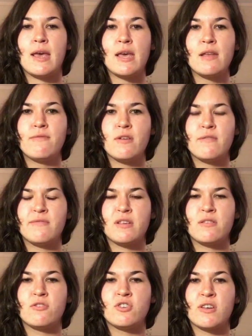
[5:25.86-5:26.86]
And for any of the
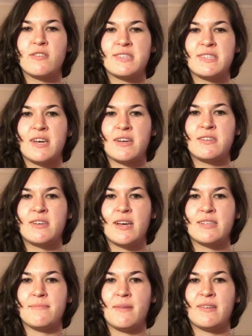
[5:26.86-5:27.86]
other trailers to talk to you
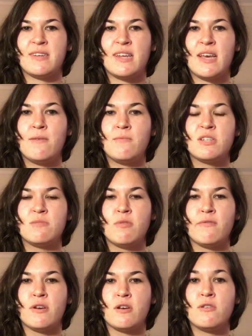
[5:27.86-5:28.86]
guys about today, which
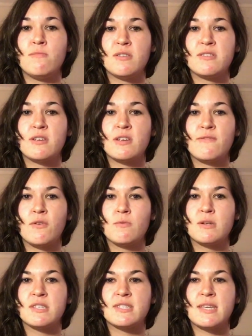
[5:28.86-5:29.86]
movie are you most looking
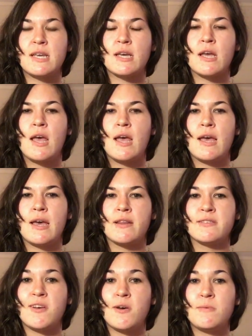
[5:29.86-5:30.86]
forward to seeing? And
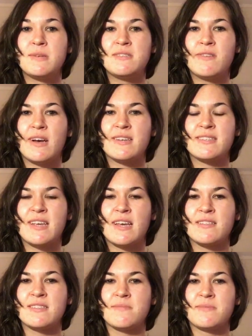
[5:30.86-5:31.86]
as always, you guys
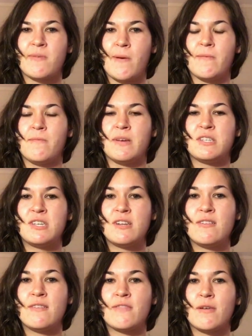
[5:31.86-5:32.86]
can subscribe to my
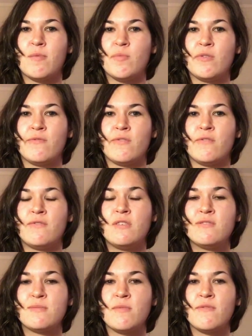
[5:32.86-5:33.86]
channel. I've got more movie
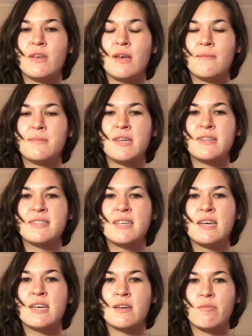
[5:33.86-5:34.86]
reviews, movie updates,
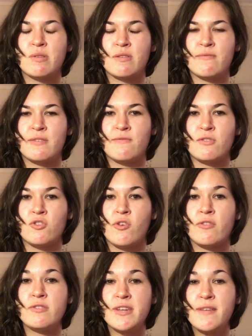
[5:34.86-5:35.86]
coming every week for a
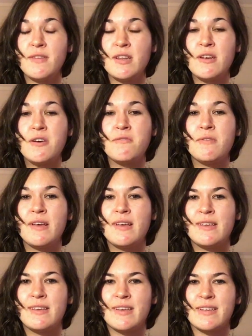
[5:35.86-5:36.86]
Trailer Thursday video.
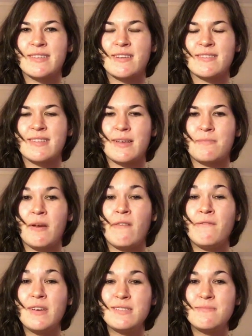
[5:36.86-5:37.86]
You guys can also like me
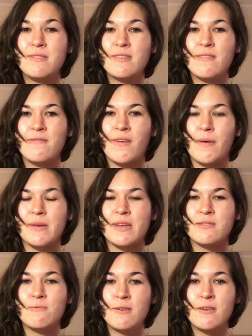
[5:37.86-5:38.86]
on Facebook and follow me
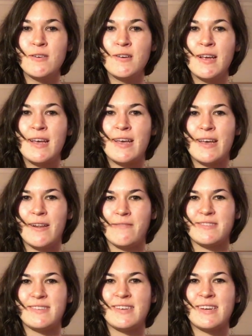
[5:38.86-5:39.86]
on Twitter, and I
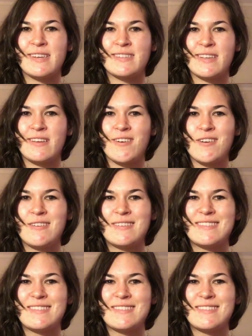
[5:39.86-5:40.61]
will see you guys later.